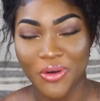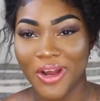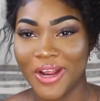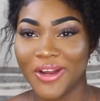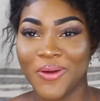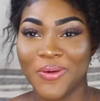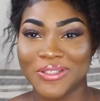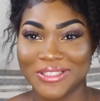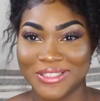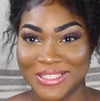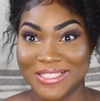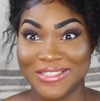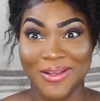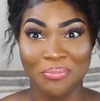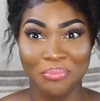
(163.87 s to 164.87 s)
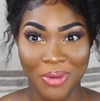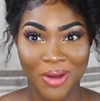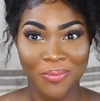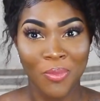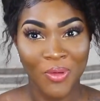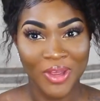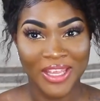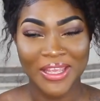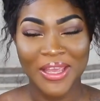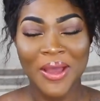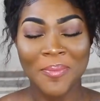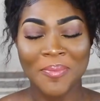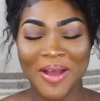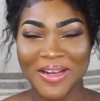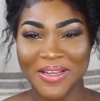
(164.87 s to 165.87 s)
All I know is just like it's a bum wig,
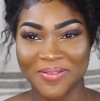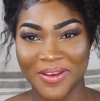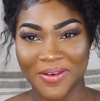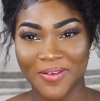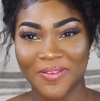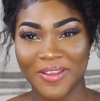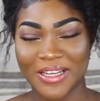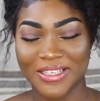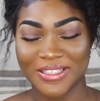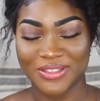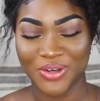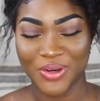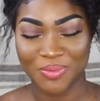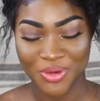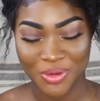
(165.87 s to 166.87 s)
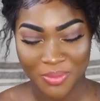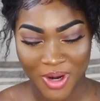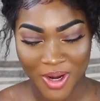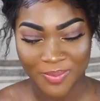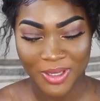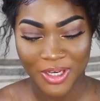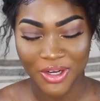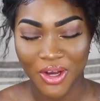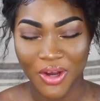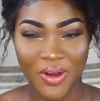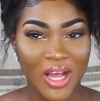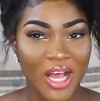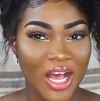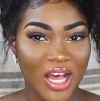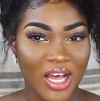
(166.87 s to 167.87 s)
but I'll leave everything in the description bar
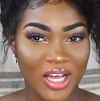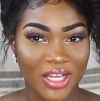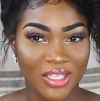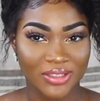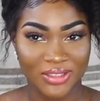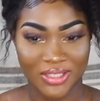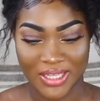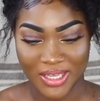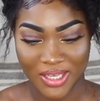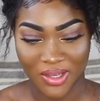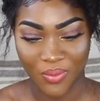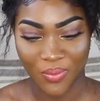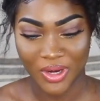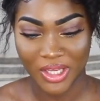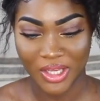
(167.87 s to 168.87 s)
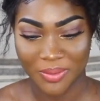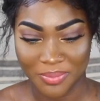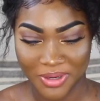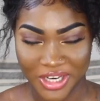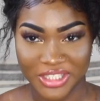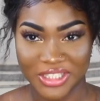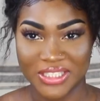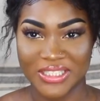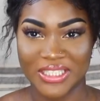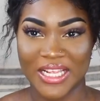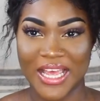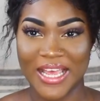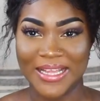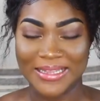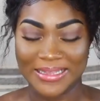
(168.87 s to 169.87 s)
below on like where you can purchase
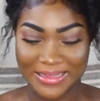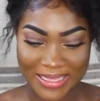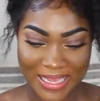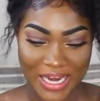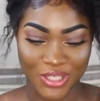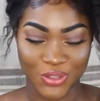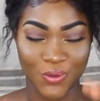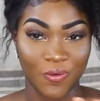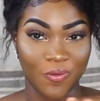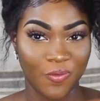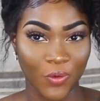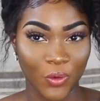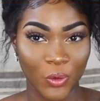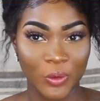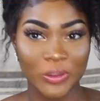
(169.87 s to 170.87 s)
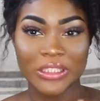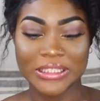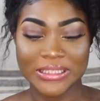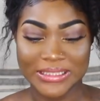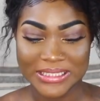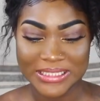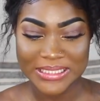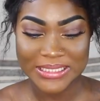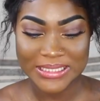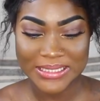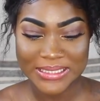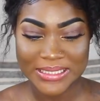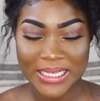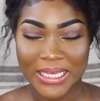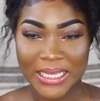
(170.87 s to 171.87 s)
it and the actual full
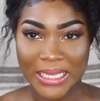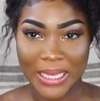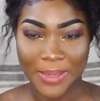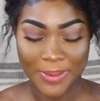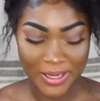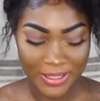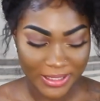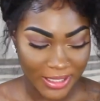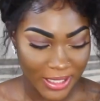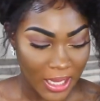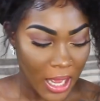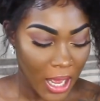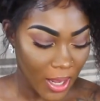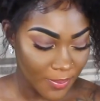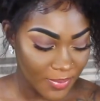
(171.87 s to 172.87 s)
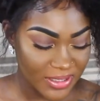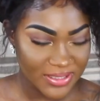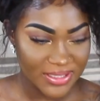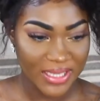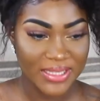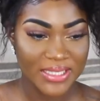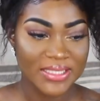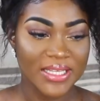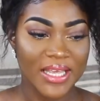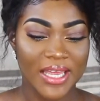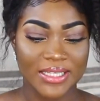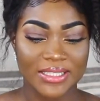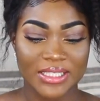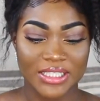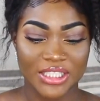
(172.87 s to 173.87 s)
deets about it. I must say this
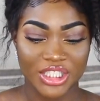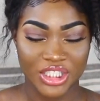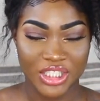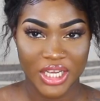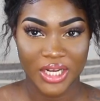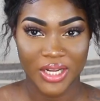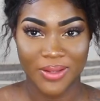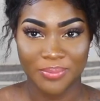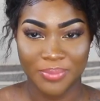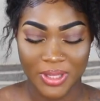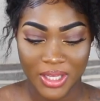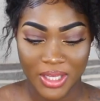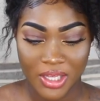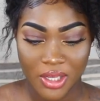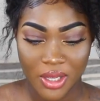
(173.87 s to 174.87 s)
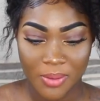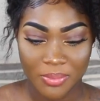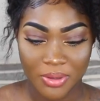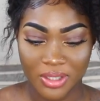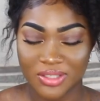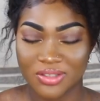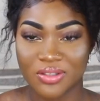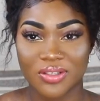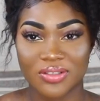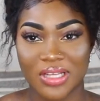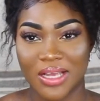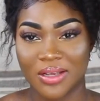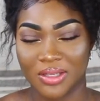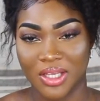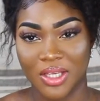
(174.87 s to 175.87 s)
hair does shed a bit, but it's because
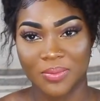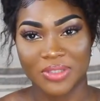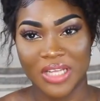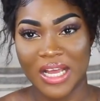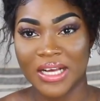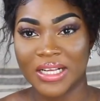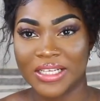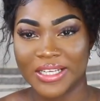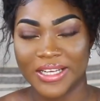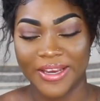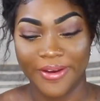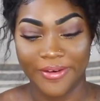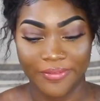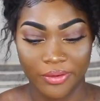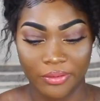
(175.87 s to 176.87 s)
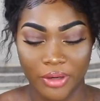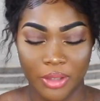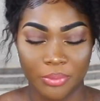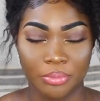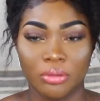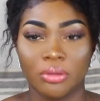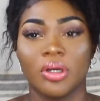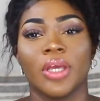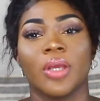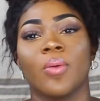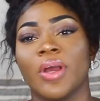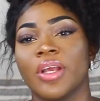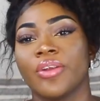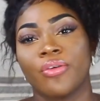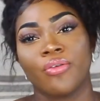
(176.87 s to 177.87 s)
I keep tangling it everywhere. Boy,
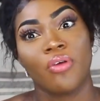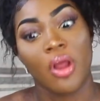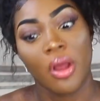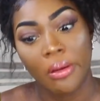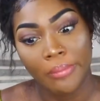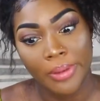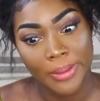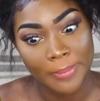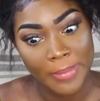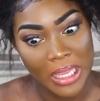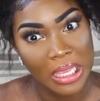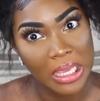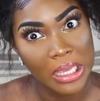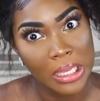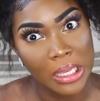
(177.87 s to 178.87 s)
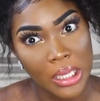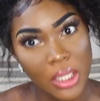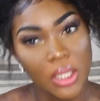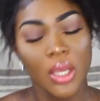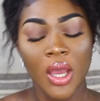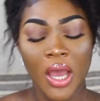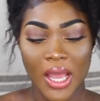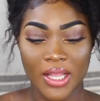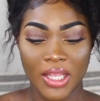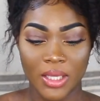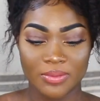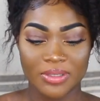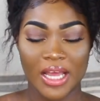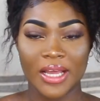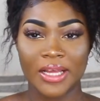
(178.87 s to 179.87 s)
what is wrong with me? I
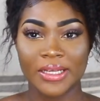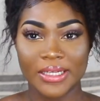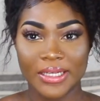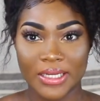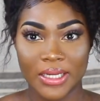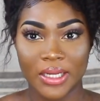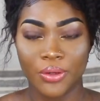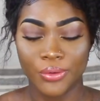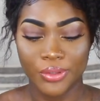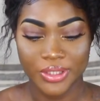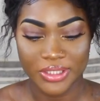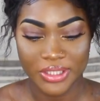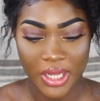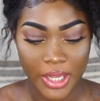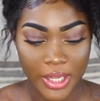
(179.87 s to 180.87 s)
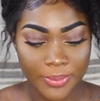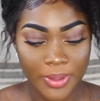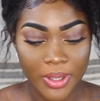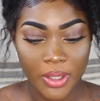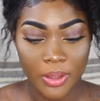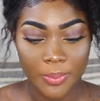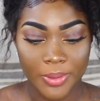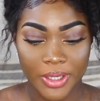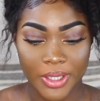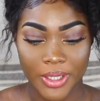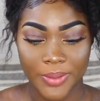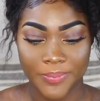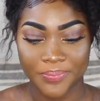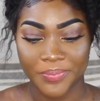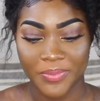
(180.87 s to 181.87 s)
keep tangling it all the time, but
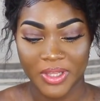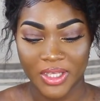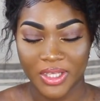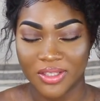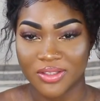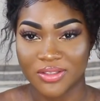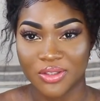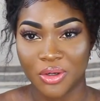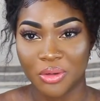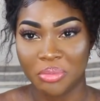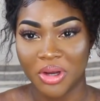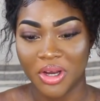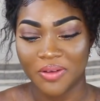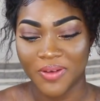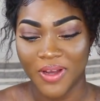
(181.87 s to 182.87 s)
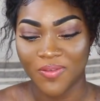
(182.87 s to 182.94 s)
it's so buff.